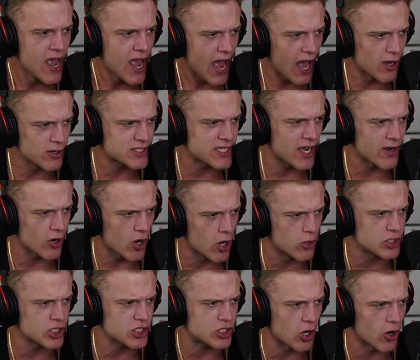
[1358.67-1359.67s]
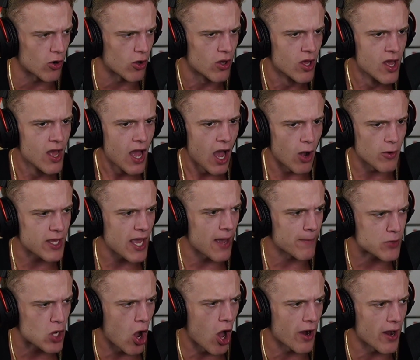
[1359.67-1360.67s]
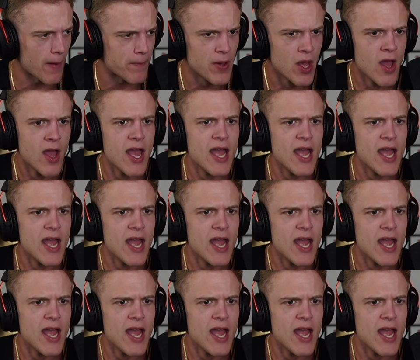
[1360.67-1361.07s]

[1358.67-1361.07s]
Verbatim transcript: Alexander OG Turtle. Okay, I'm caught up.